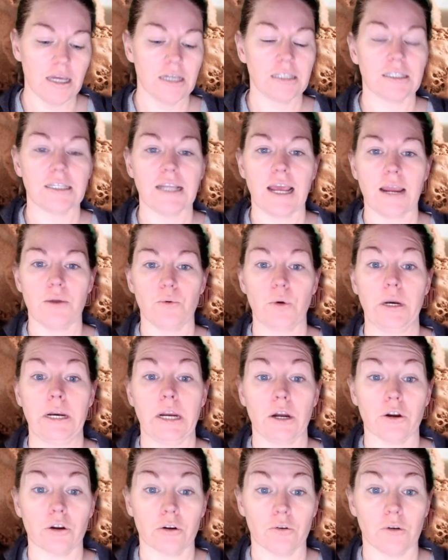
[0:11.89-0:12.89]
Today we
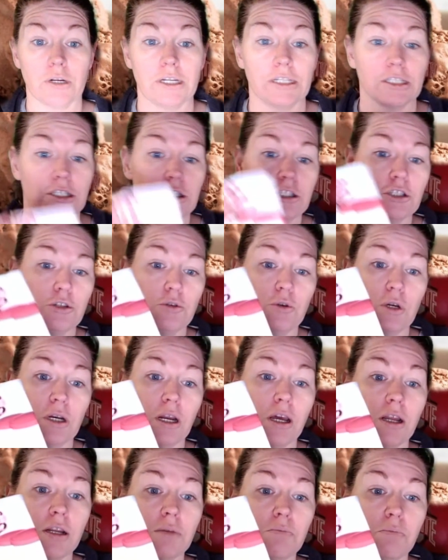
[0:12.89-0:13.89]
are going to do an
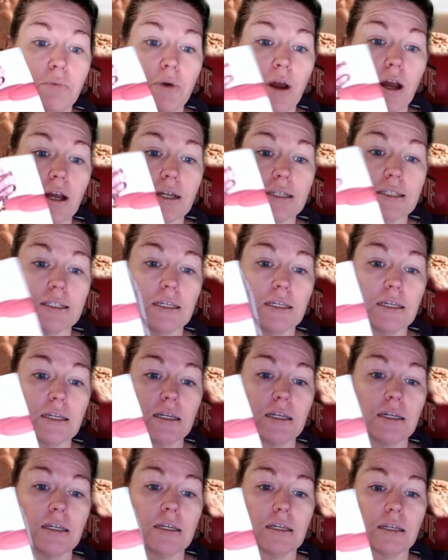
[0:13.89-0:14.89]

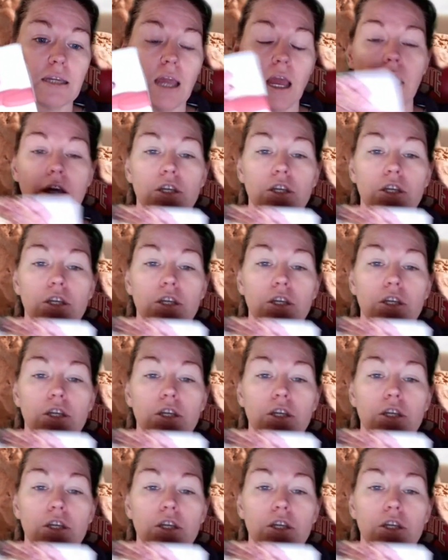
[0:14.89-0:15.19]
unboxing.